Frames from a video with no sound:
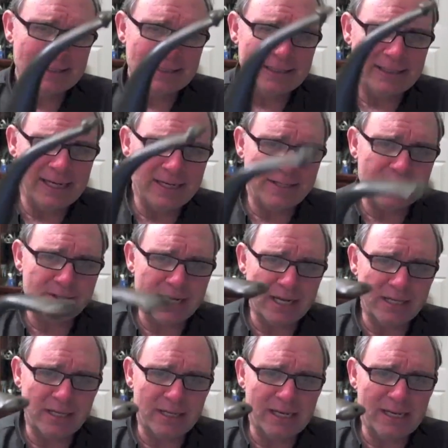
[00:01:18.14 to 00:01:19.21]
Yes, it's
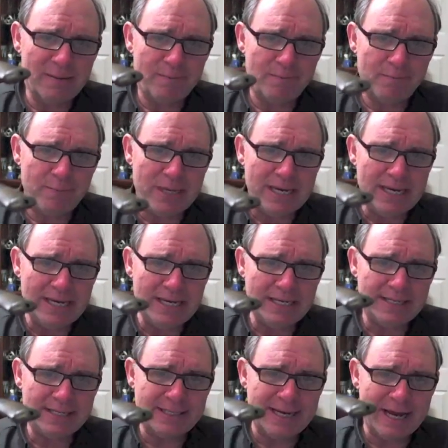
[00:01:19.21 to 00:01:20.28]
got the P
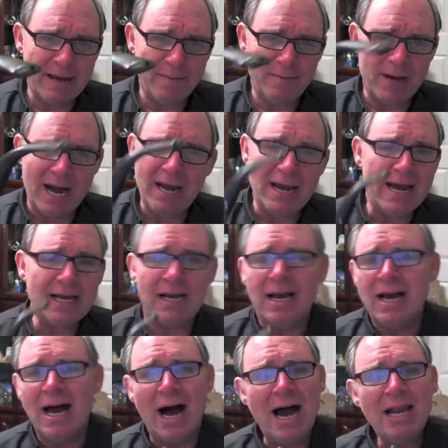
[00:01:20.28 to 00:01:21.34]
stem. I like
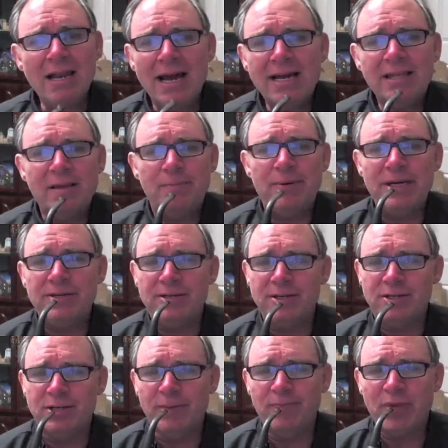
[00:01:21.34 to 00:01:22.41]
the P
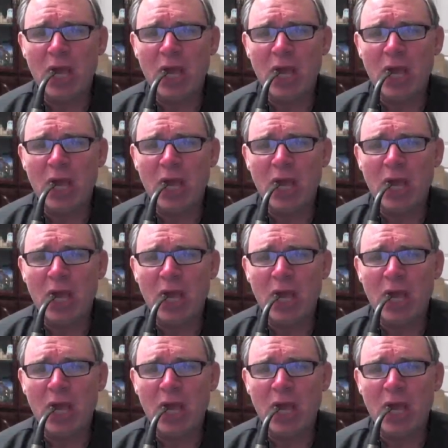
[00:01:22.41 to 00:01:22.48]
system.